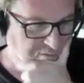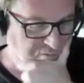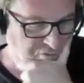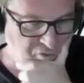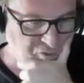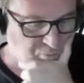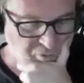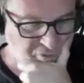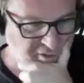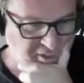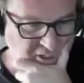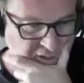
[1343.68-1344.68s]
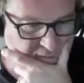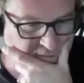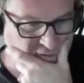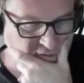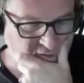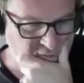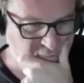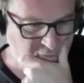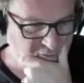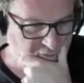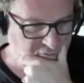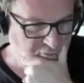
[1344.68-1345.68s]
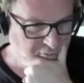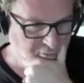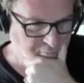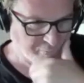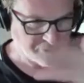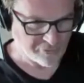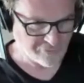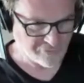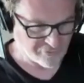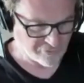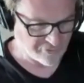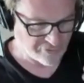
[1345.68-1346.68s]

Sue was there, and the producers,